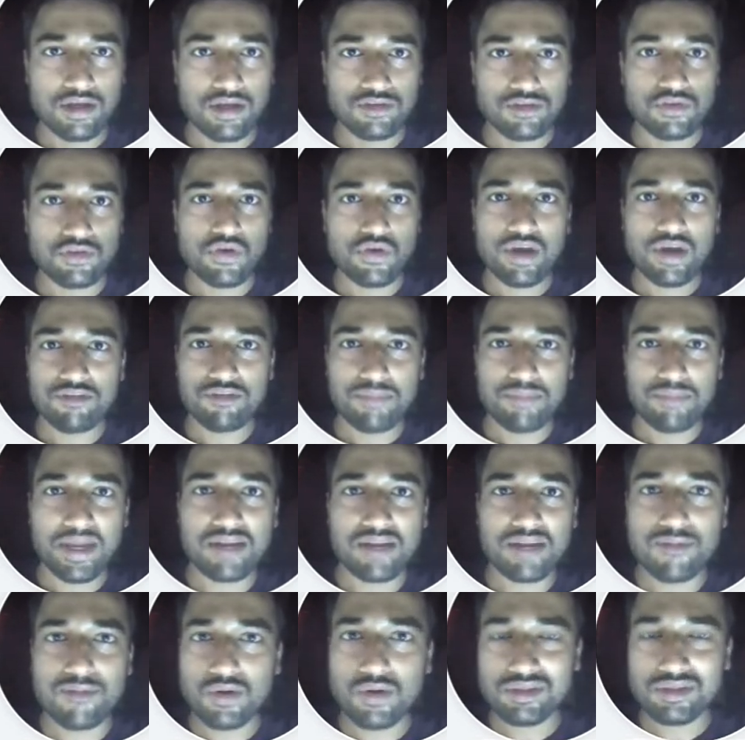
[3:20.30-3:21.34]
So you have made
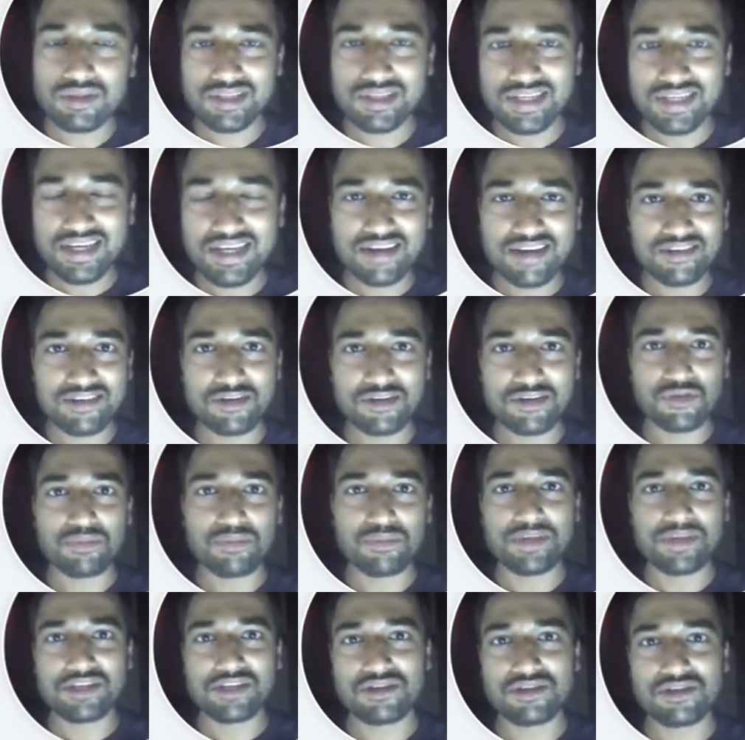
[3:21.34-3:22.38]
about 300
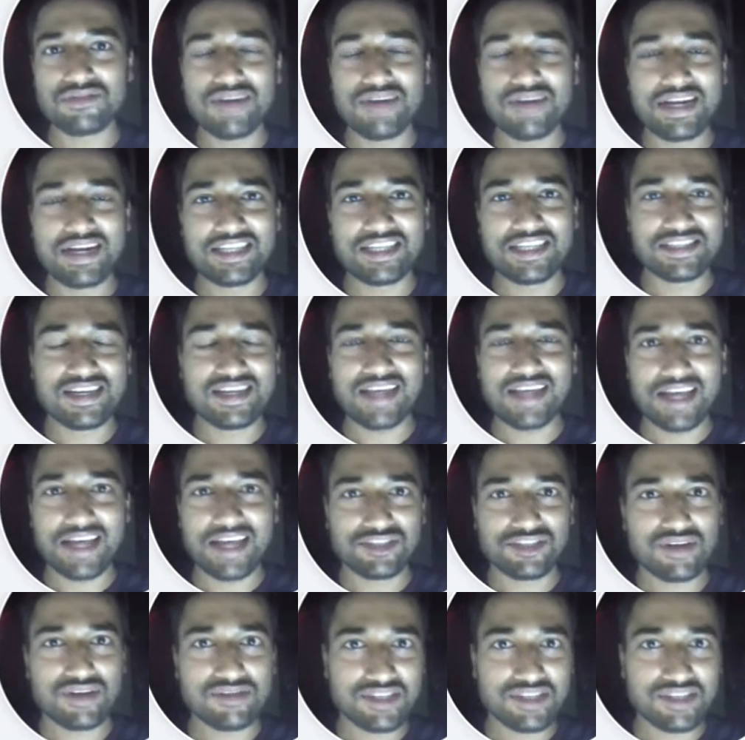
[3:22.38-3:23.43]
rupees of additional cash.
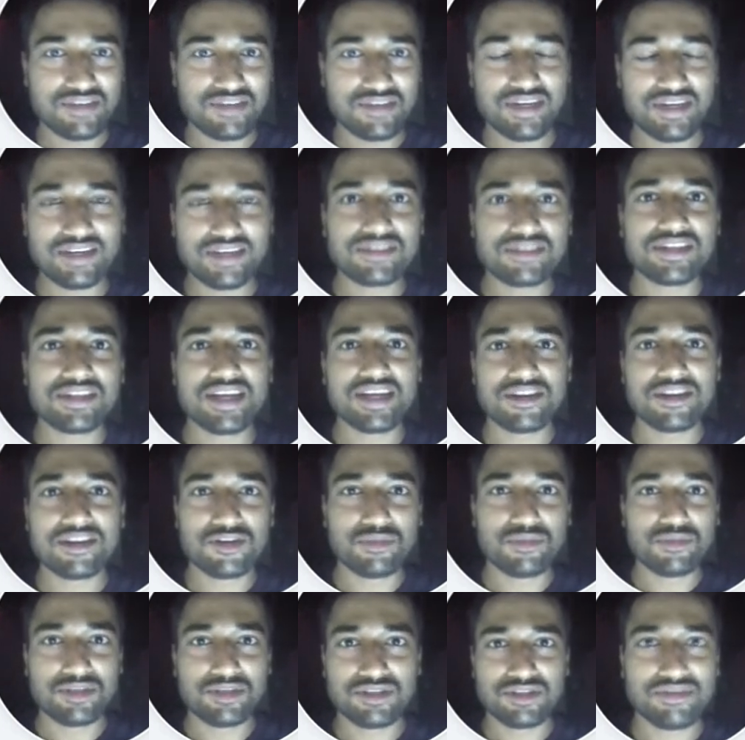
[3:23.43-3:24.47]
You have generated 300
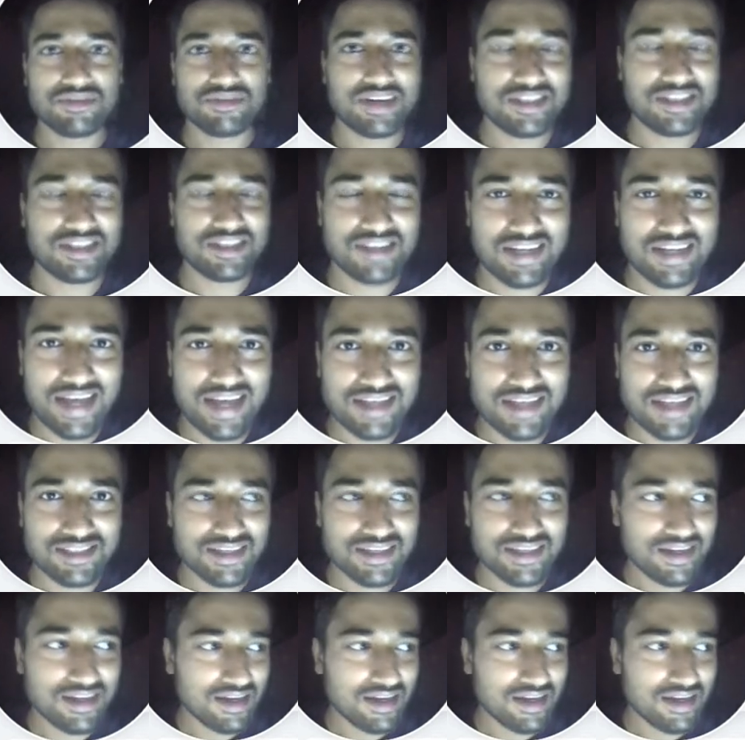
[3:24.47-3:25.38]
rupees of additional cash.